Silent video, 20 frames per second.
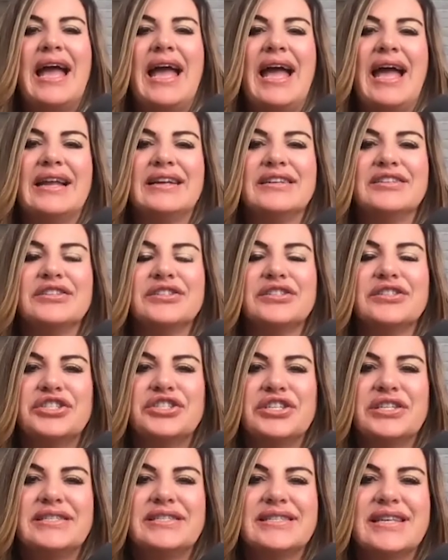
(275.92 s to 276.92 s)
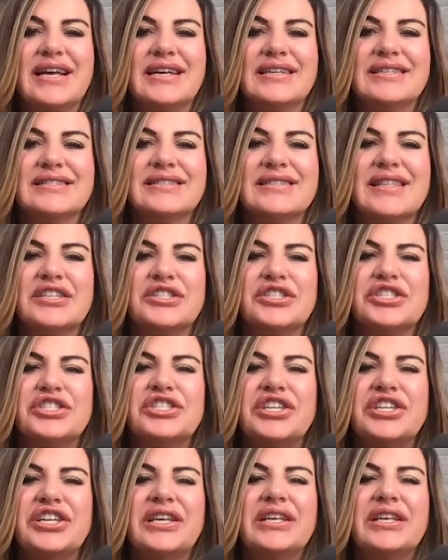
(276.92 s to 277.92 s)
And she says that
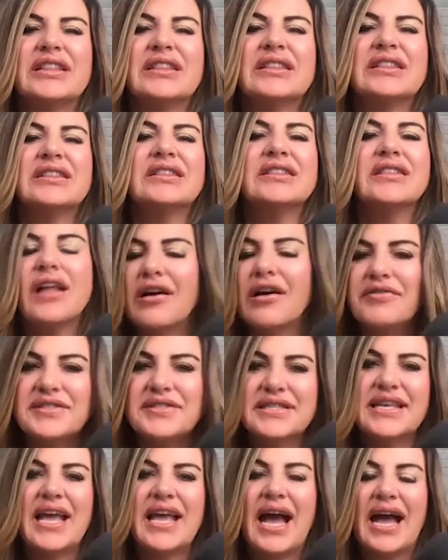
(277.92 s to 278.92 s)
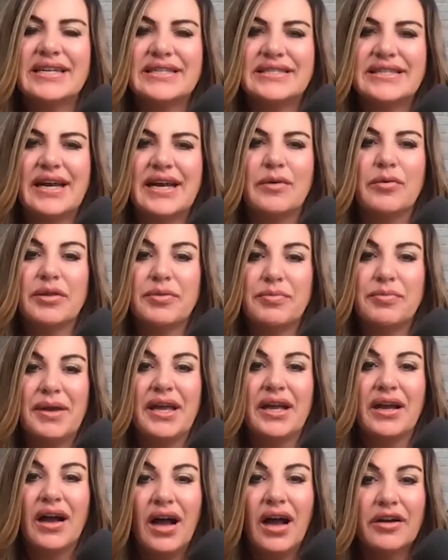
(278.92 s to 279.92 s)
she loves the idea with
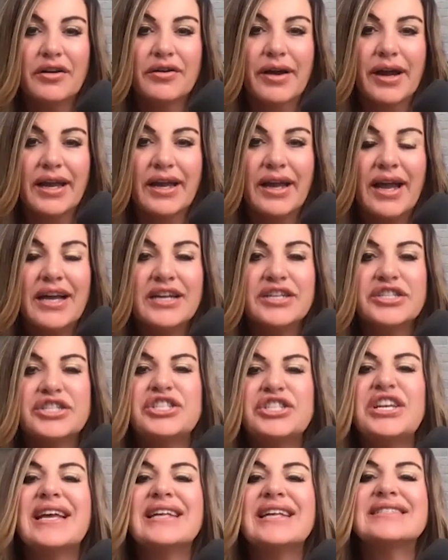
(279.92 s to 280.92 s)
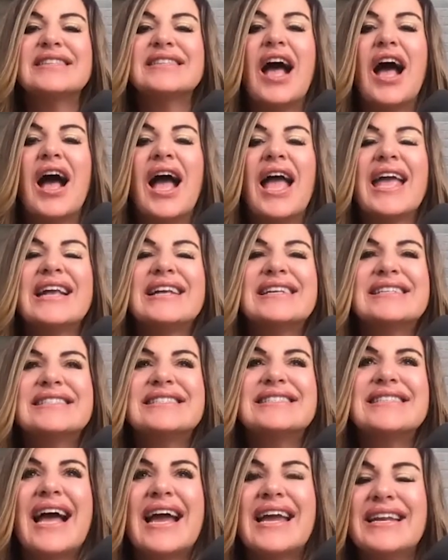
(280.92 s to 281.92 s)
being hungry. She gets
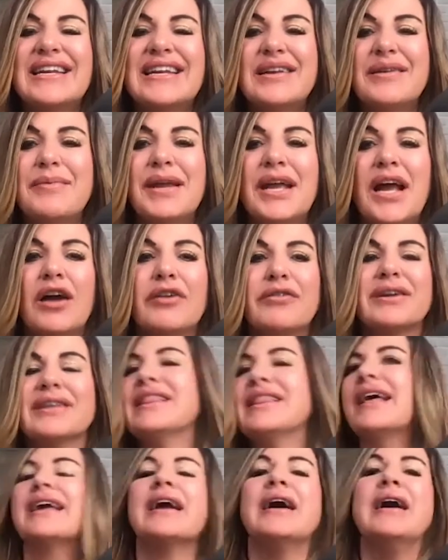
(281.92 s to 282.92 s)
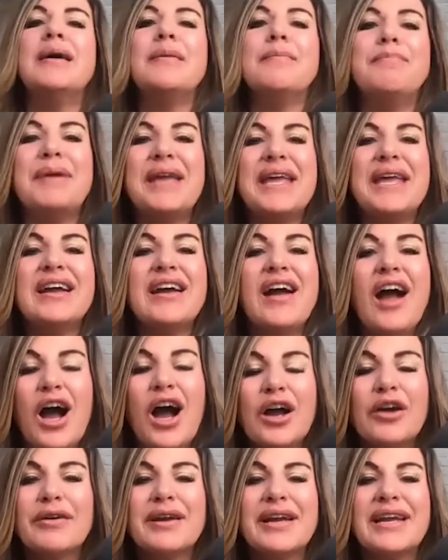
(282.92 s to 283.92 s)
excited to be hungry. Like being
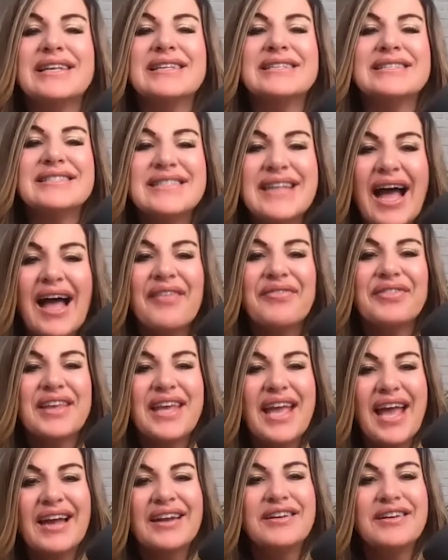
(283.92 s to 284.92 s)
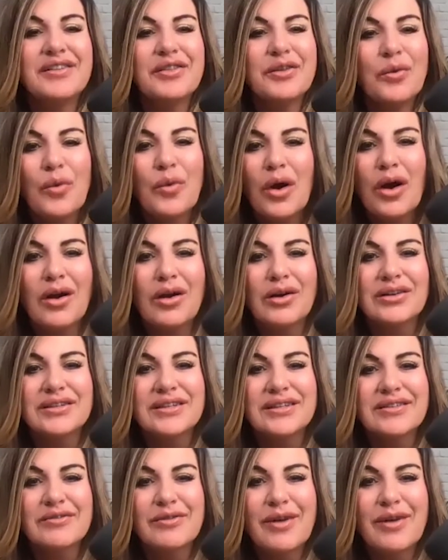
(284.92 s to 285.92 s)
hungry is not the end of the
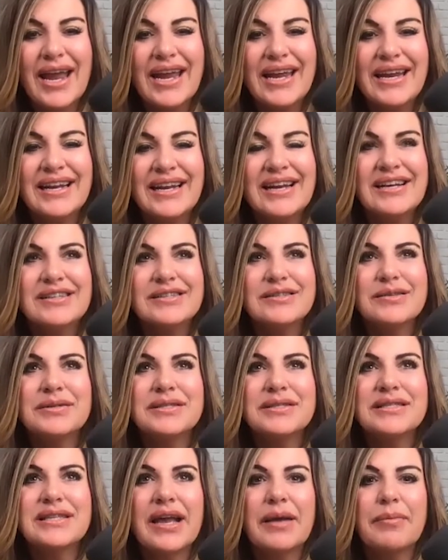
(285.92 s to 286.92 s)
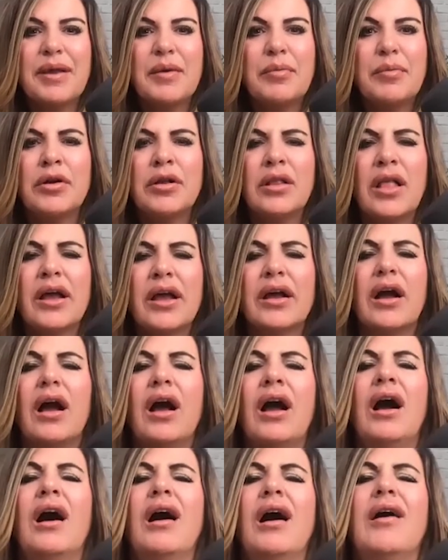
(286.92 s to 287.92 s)
world, right? So it's like people are like,
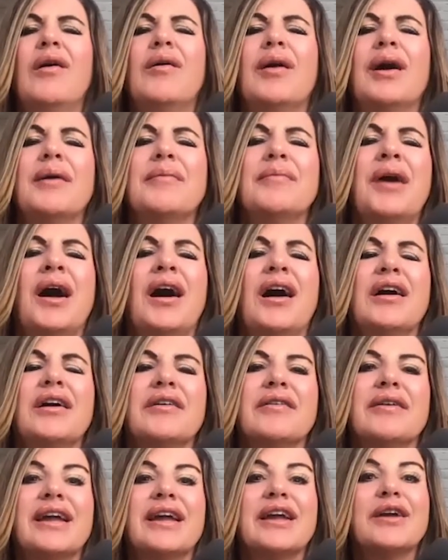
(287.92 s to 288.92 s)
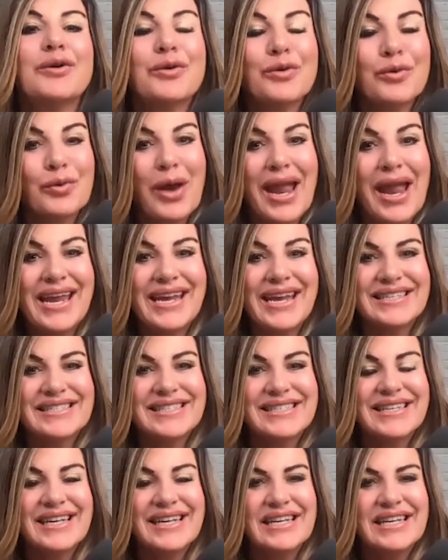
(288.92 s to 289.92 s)
oh, I'm hungry.
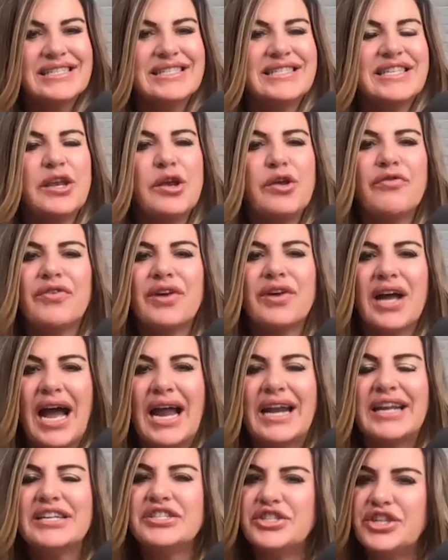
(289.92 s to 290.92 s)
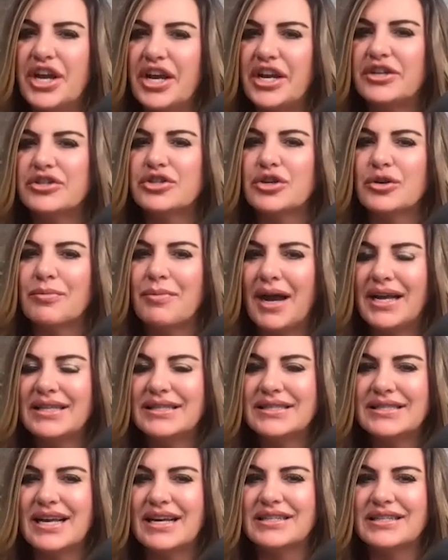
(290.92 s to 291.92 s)
Great. So you've got to change your
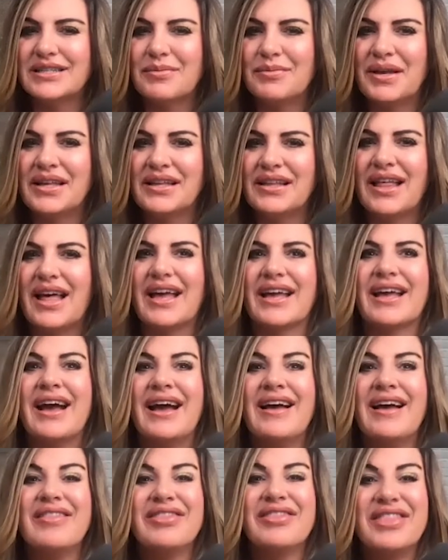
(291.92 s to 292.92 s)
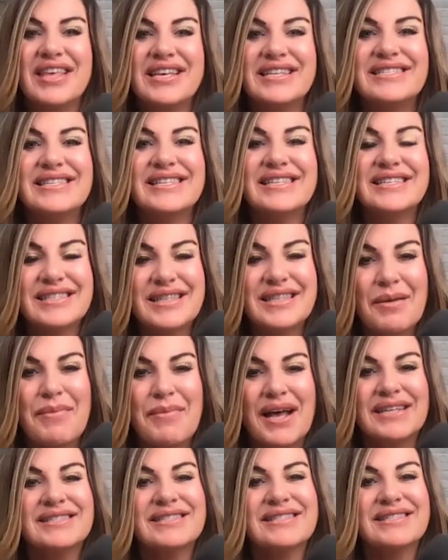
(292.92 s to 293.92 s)
mindset to being like, this is the
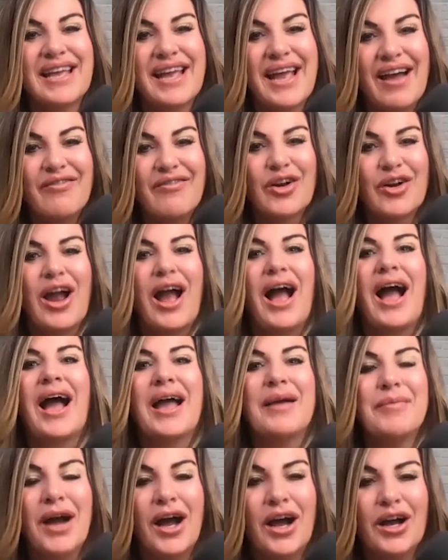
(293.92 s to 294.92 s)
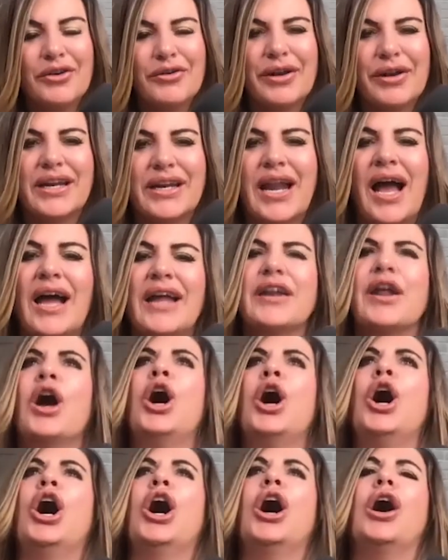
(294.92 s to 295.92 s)
best thing ever. I'm hungry, not,
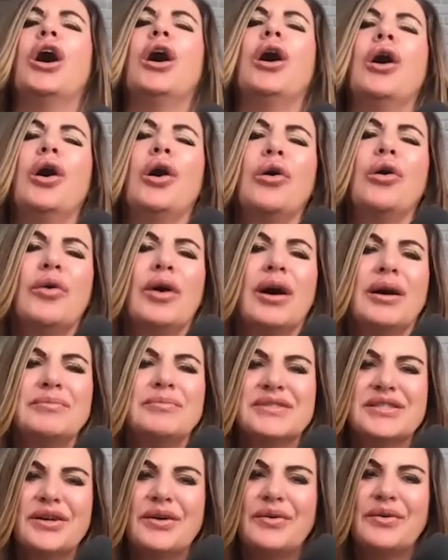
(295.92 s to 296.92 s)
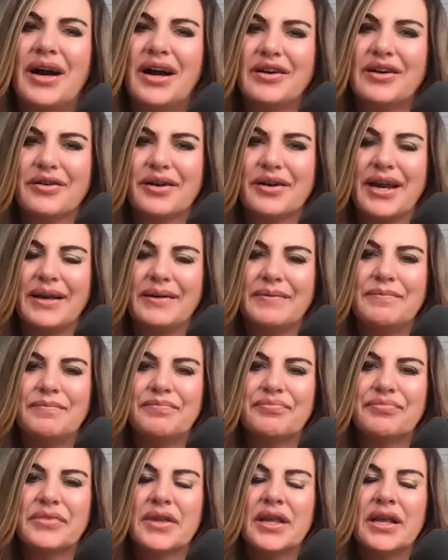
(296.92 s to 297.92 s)
oh, I'm so hungry.
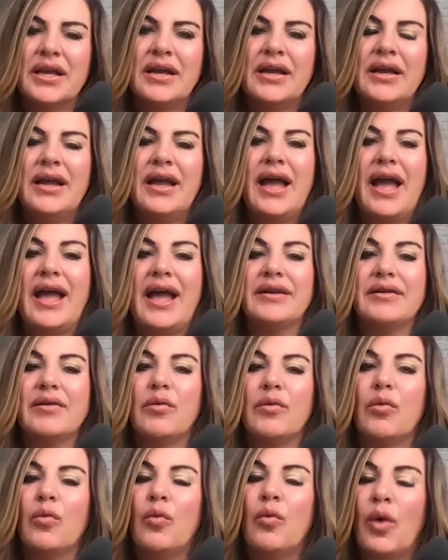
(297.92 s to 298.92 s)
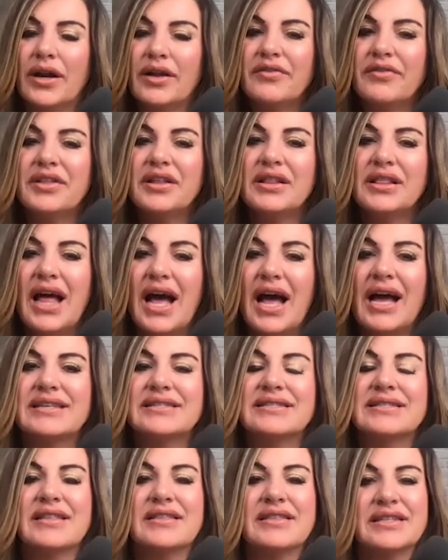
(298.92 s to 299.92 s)
And one of the
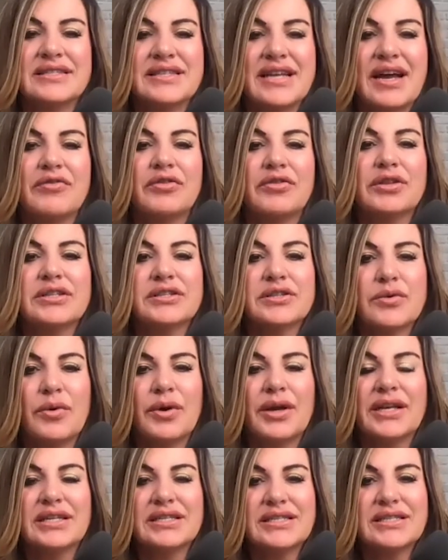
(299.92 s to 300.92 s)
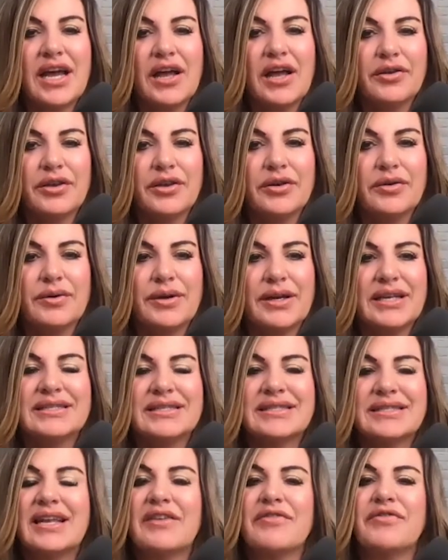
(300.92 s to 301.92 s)
lies that the devil is going to tell you
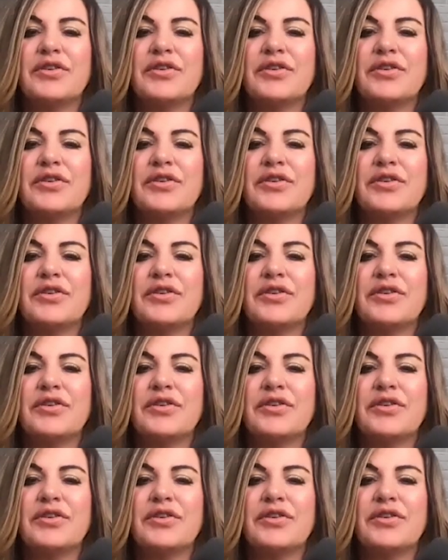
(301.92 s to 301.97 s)
is that